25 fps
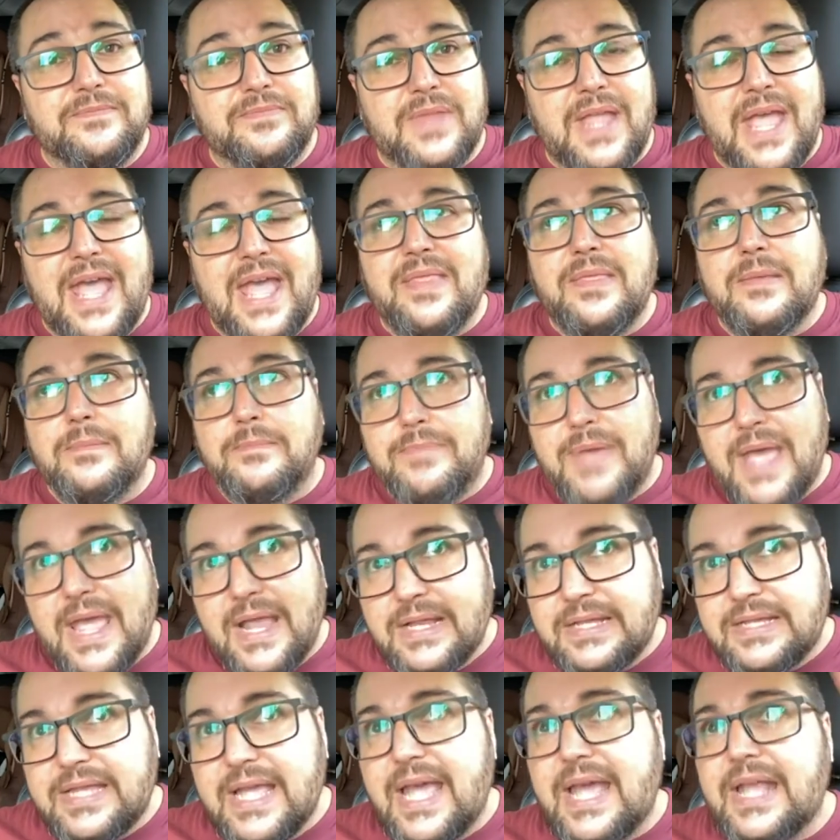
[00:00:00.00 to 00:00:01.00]
And
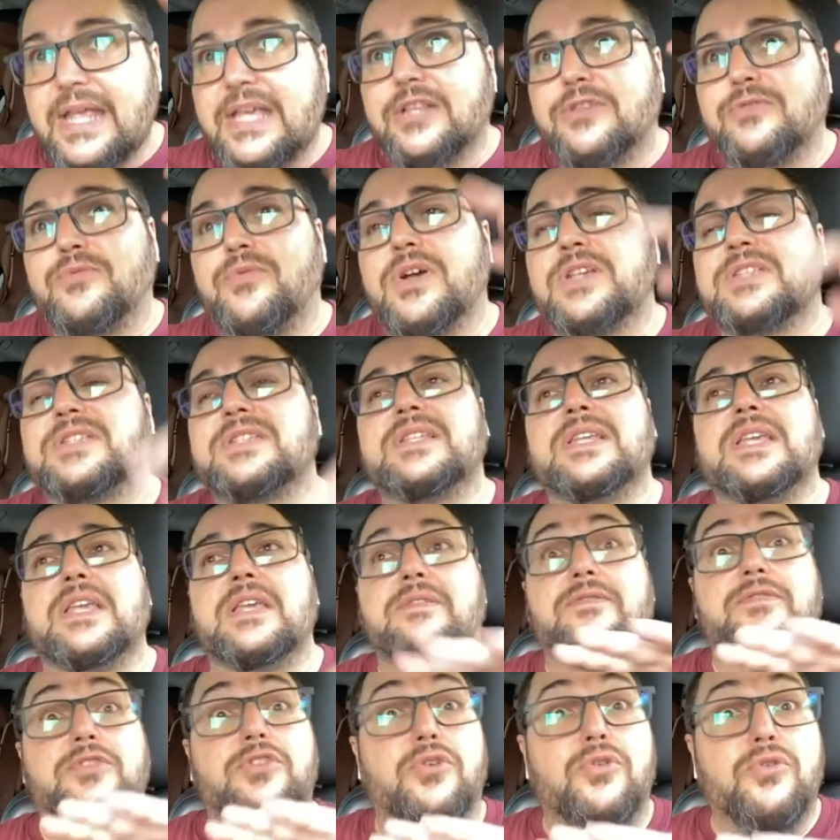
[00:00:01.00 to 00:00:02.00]
back there, it wasn't
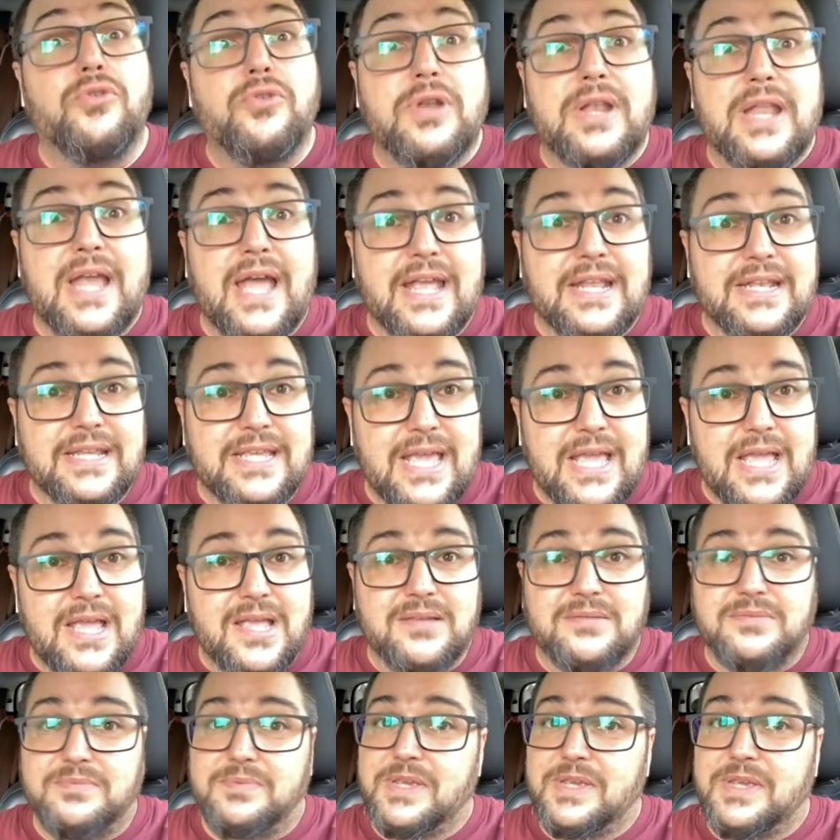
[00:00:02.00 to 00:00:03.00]
even online
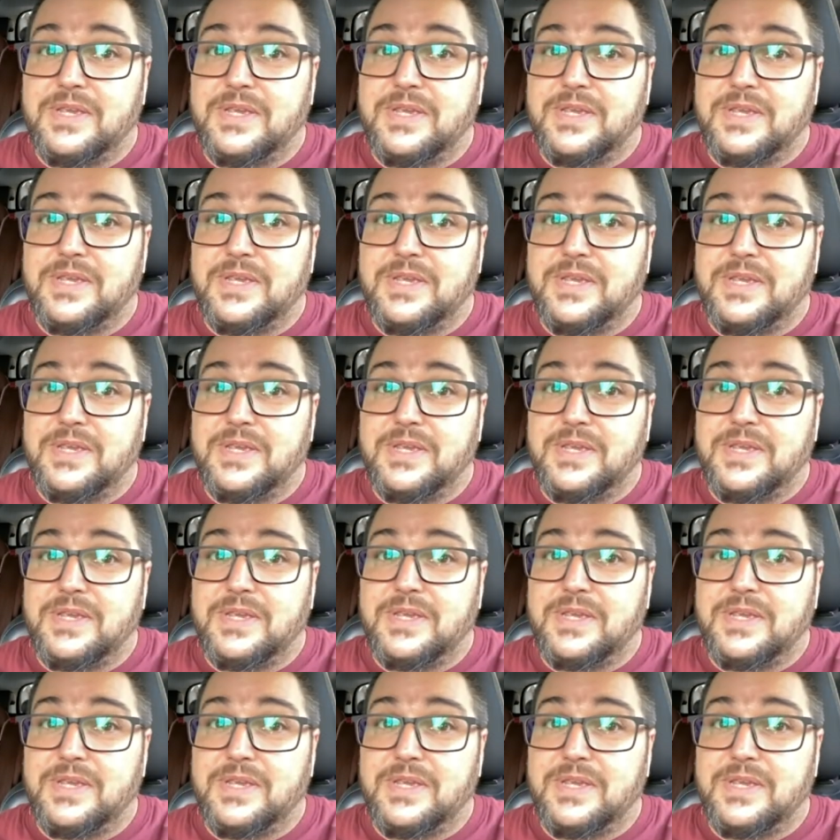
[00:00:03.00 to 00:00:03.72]
games, because